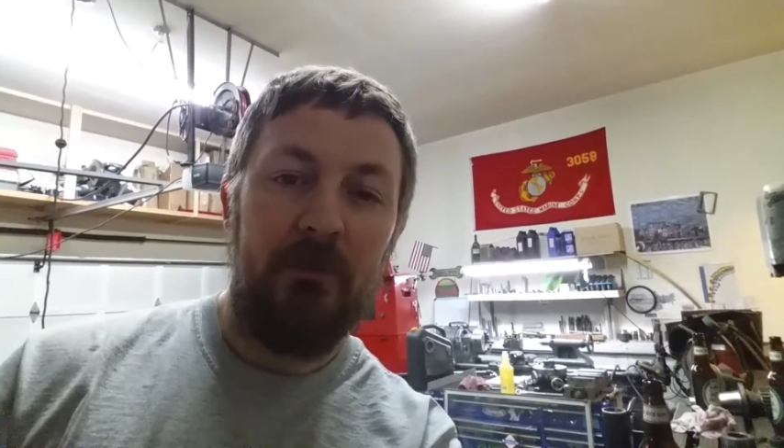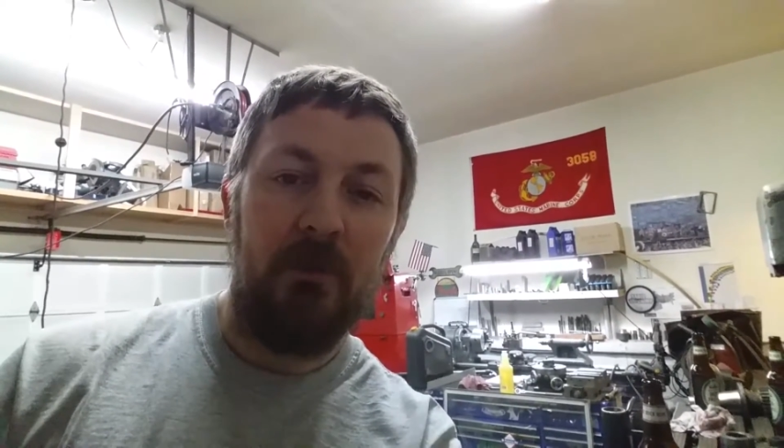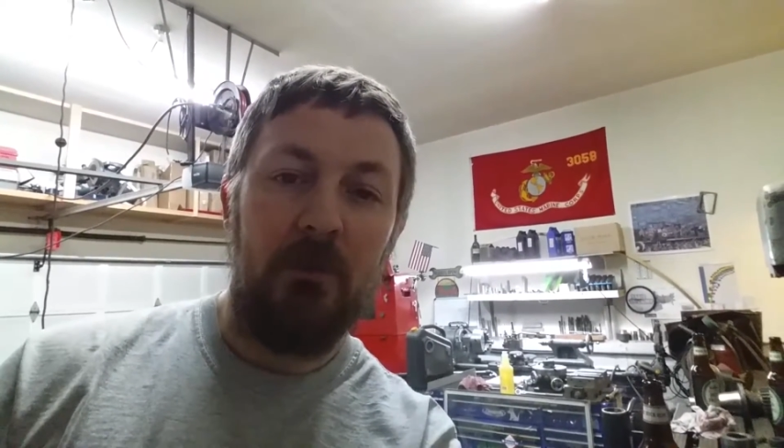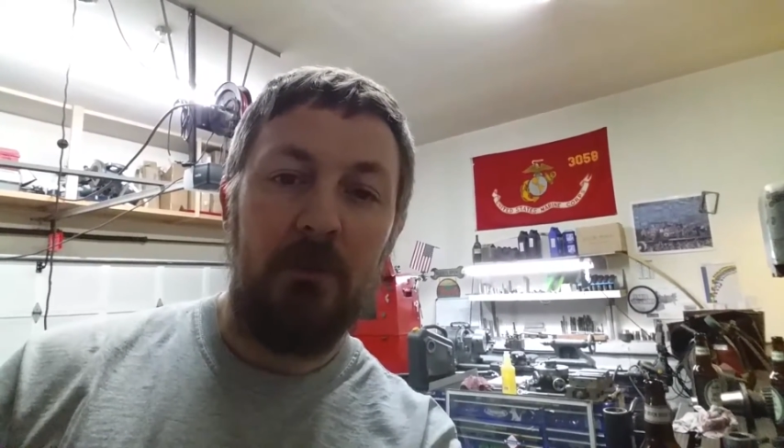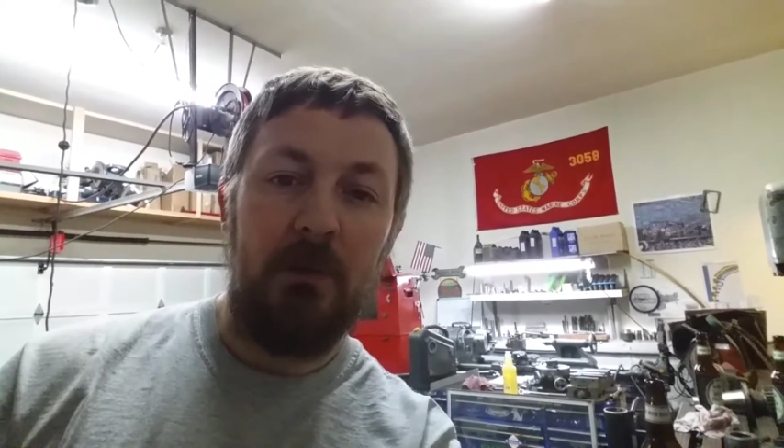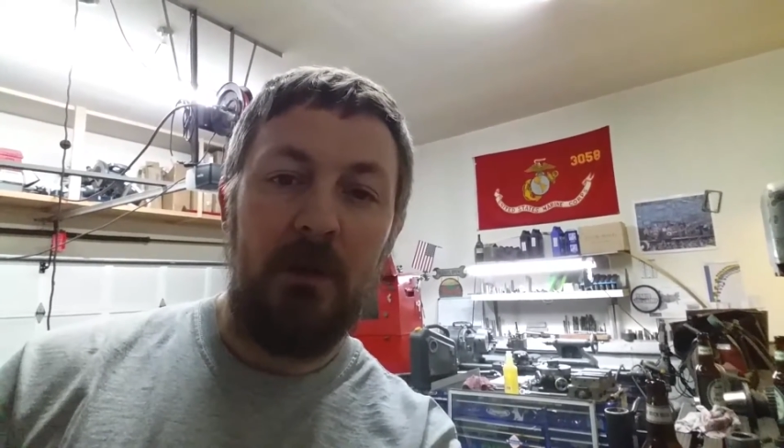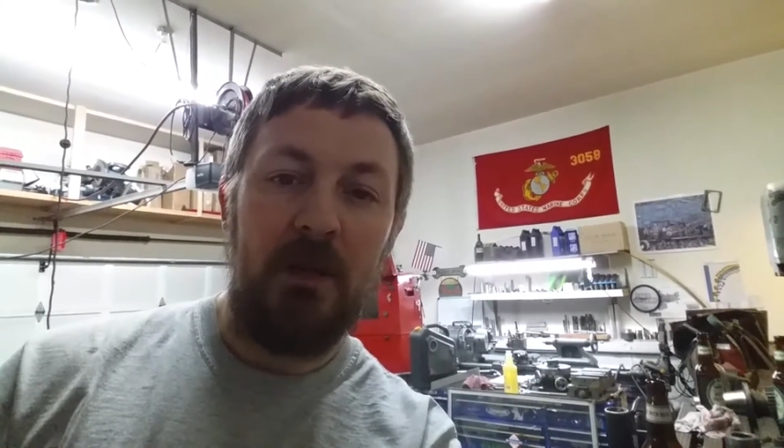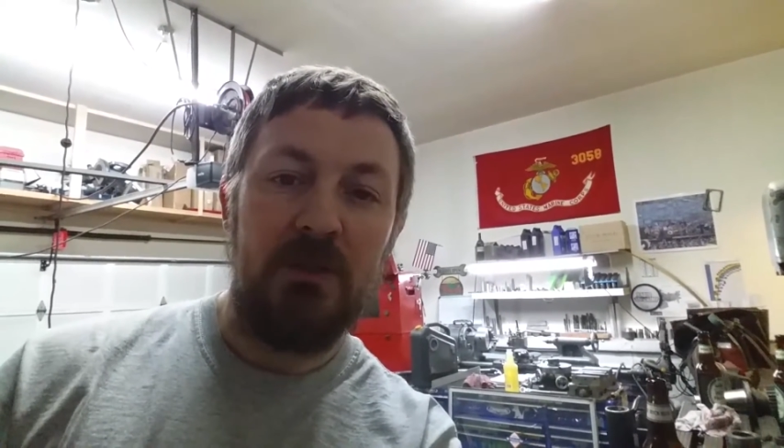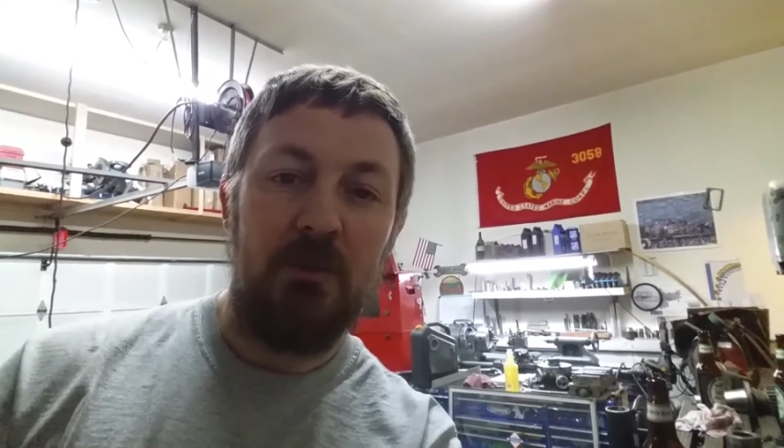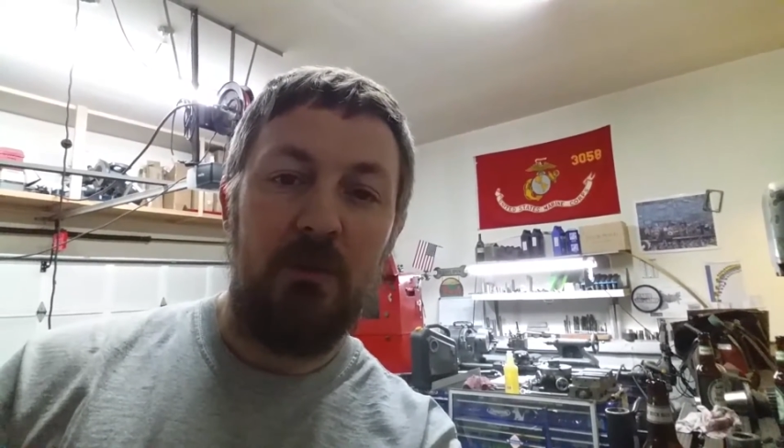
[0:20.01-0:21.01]
so I'm coming
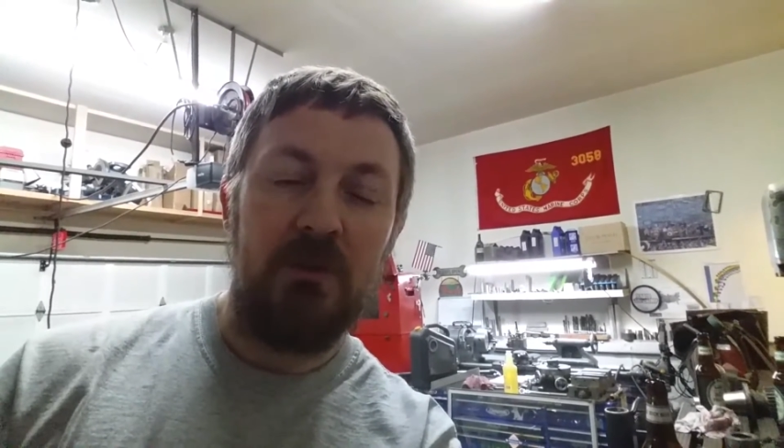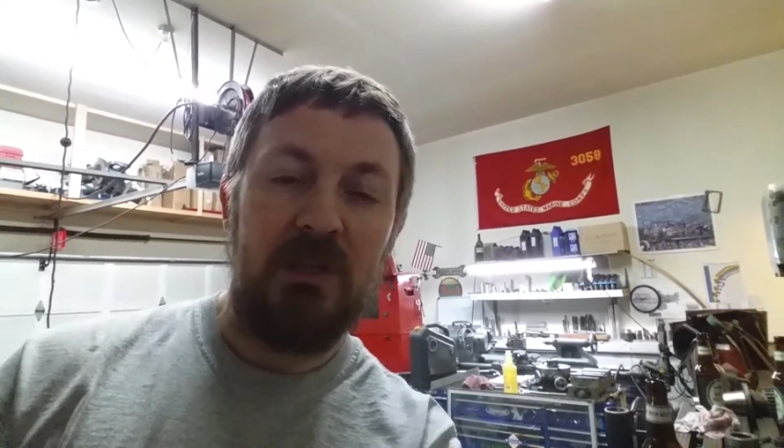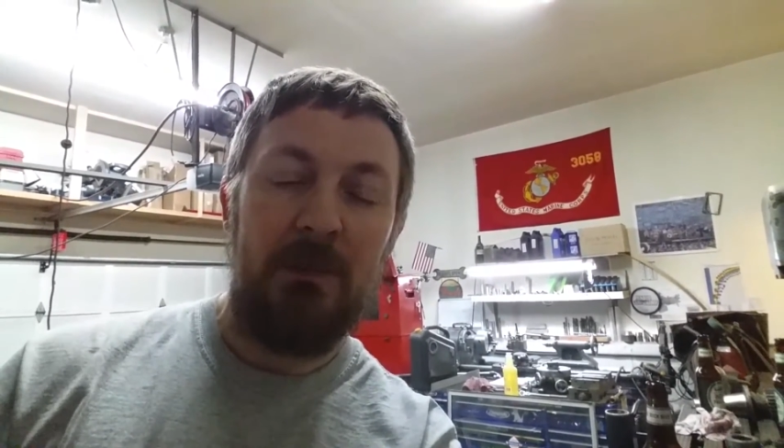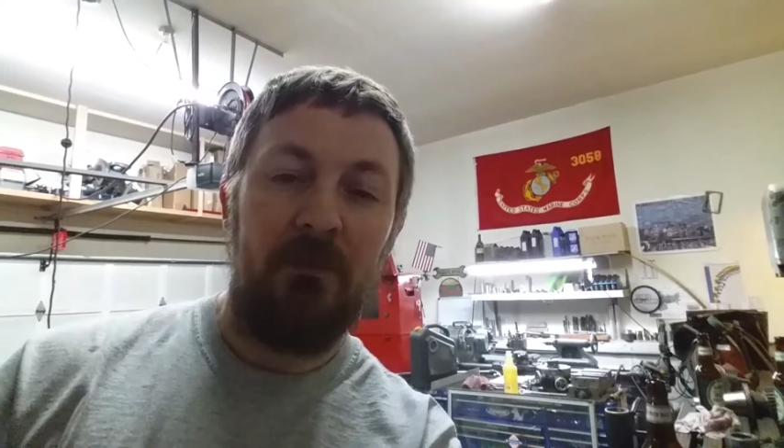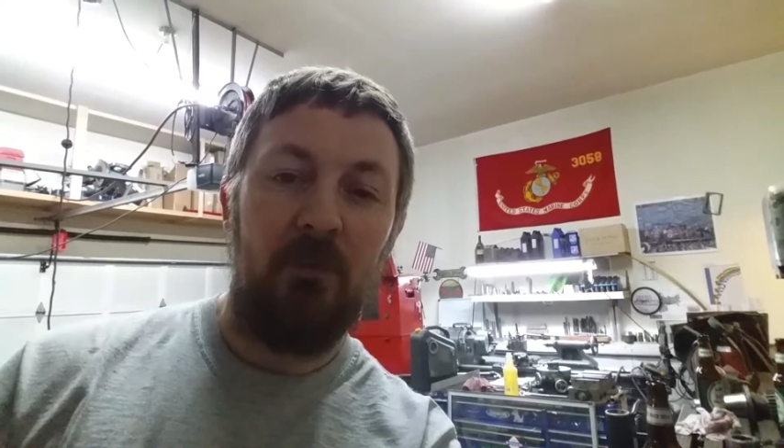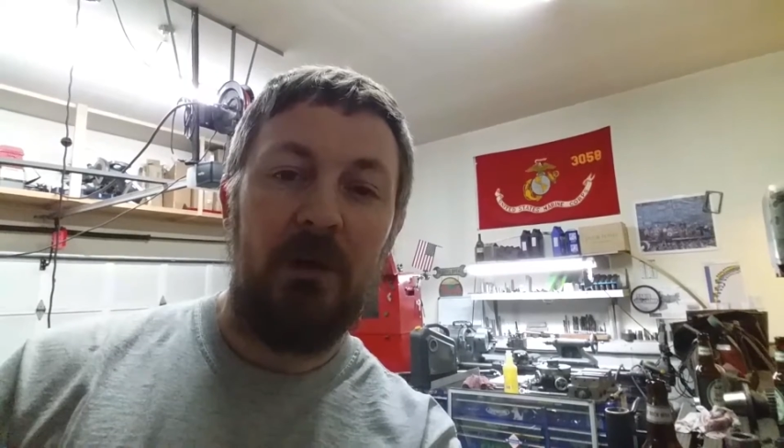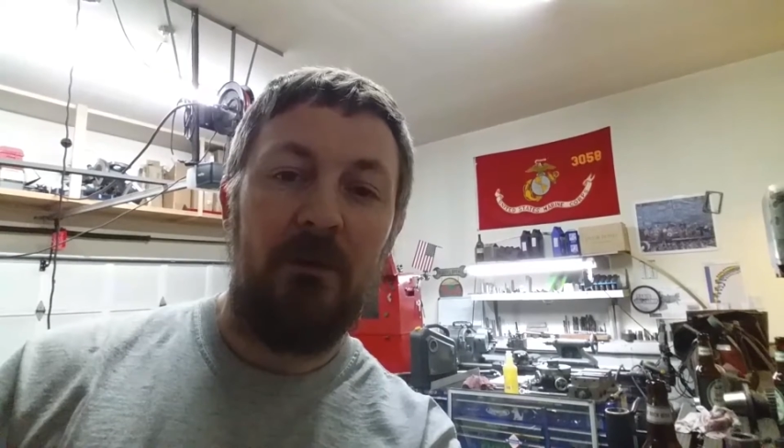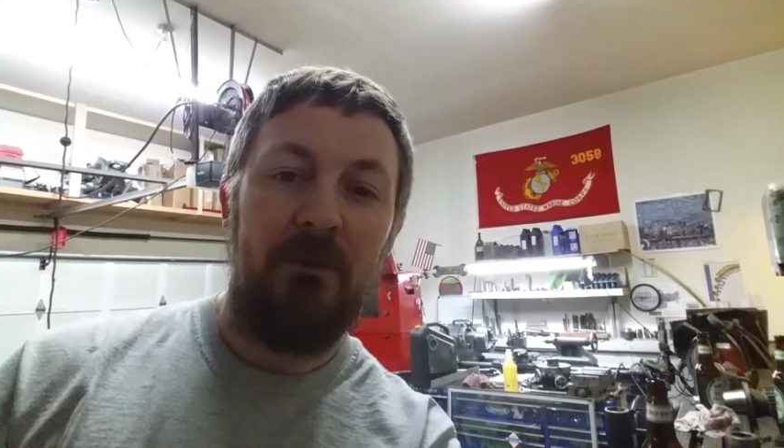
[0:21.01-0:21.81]
at you with a James Green